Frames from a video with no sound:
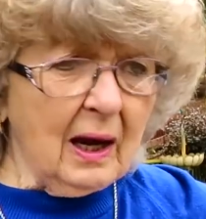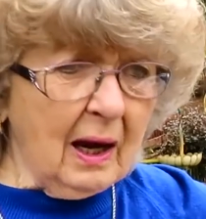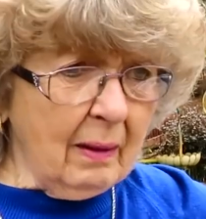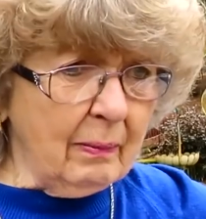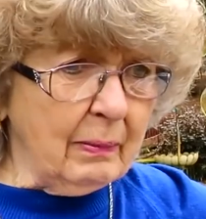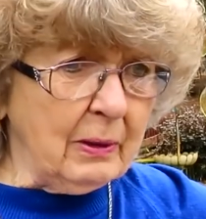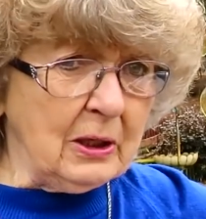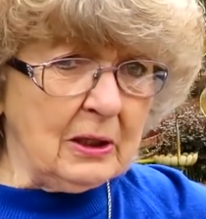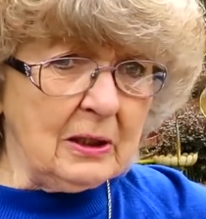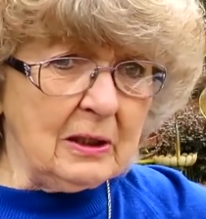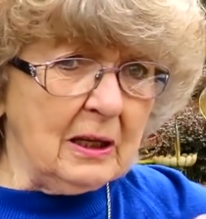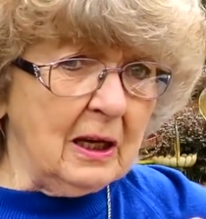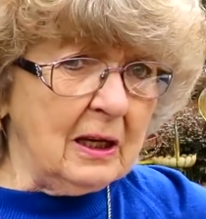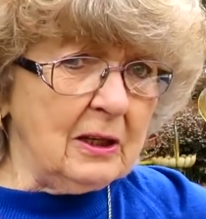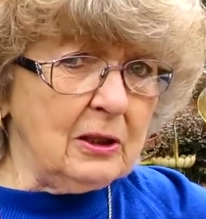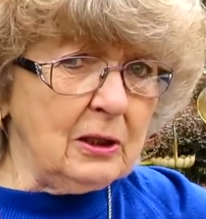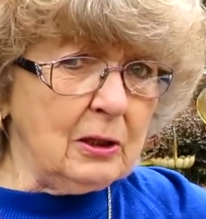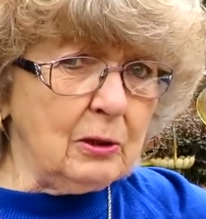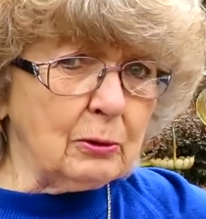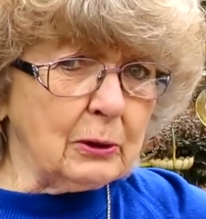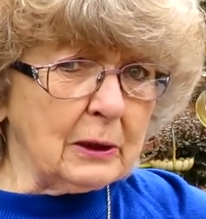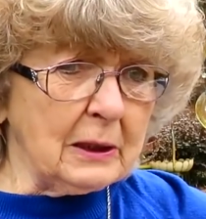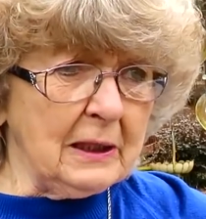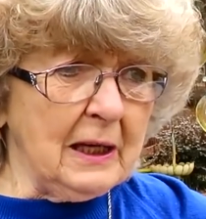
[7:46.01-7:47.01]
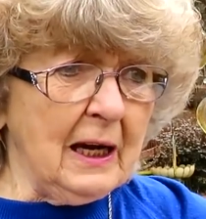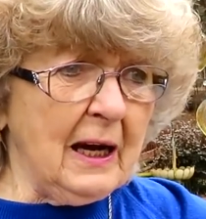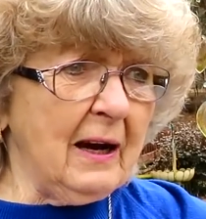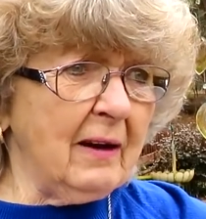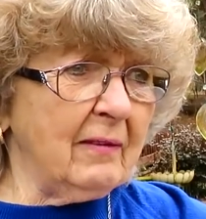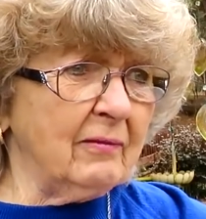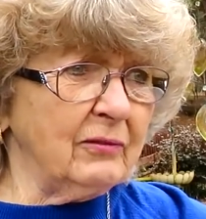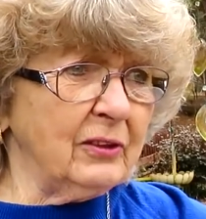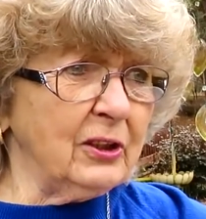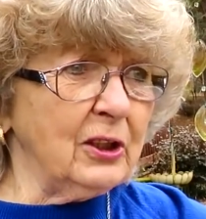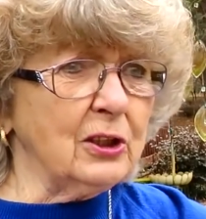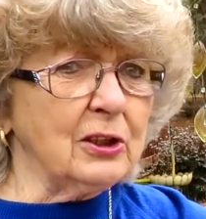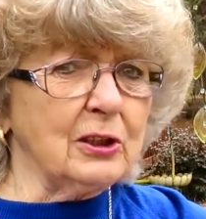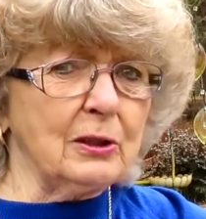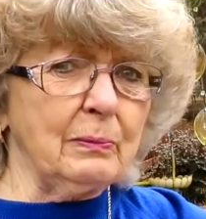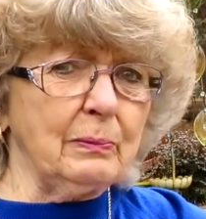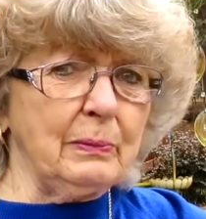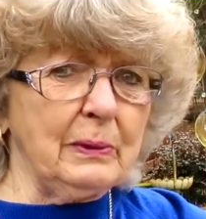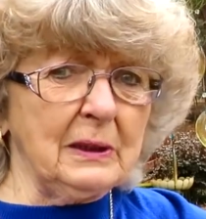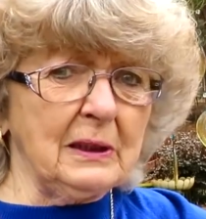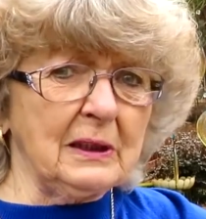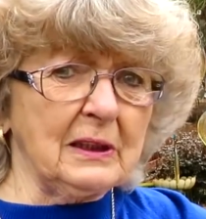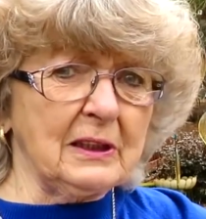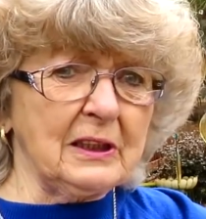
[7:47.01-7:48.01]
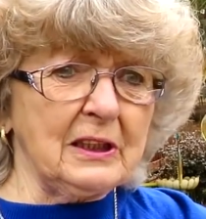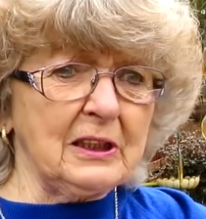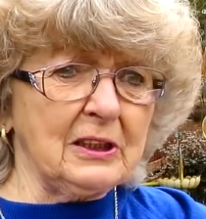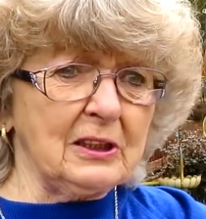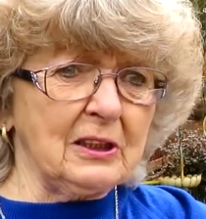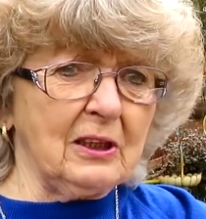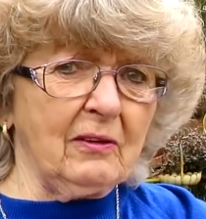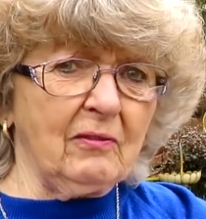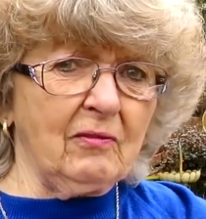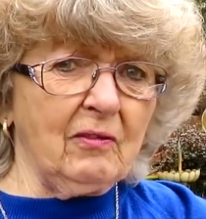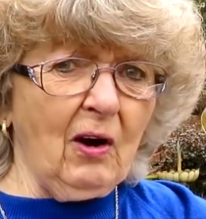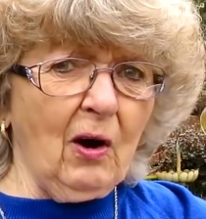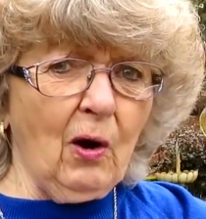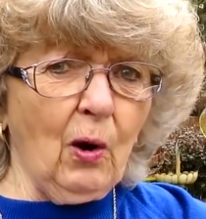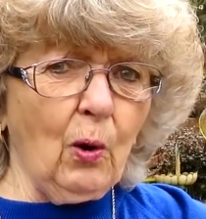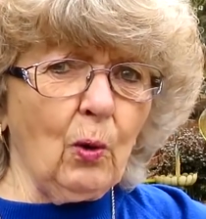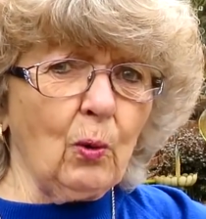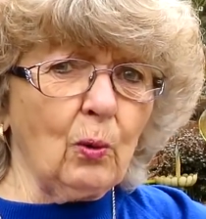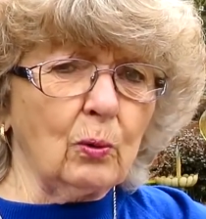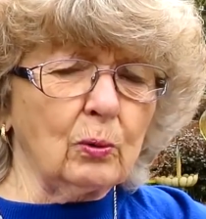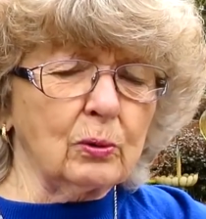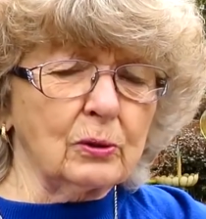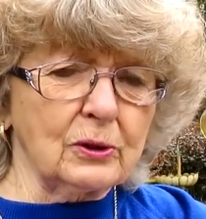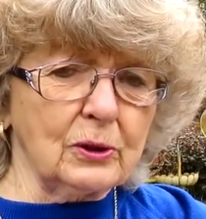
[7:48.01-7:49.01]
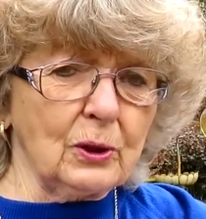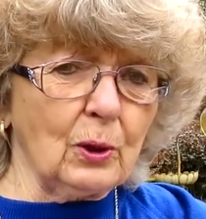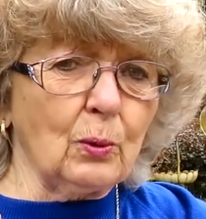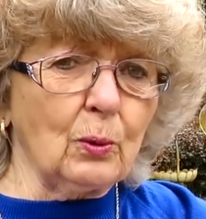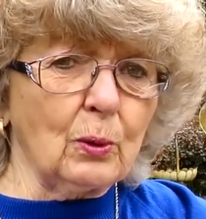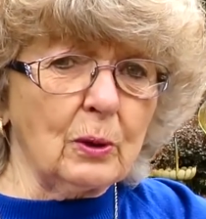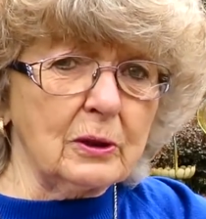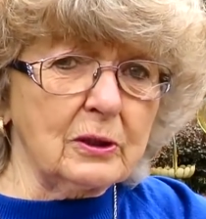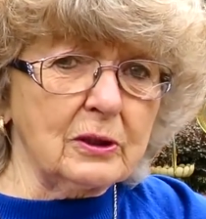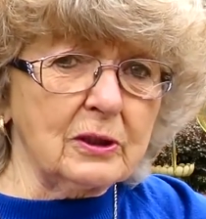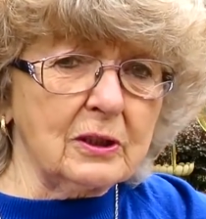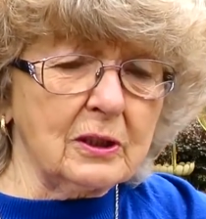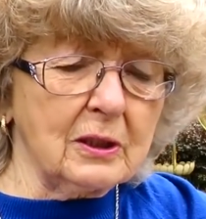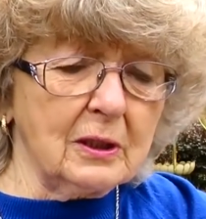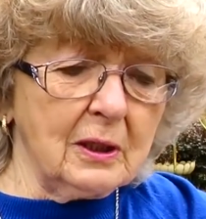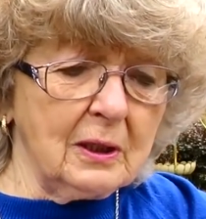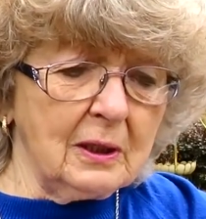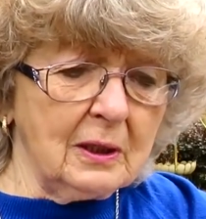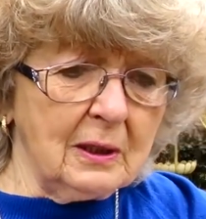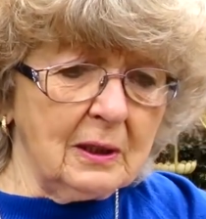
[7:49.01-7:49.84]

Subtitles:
I mean, you can have disabilities of all sorts.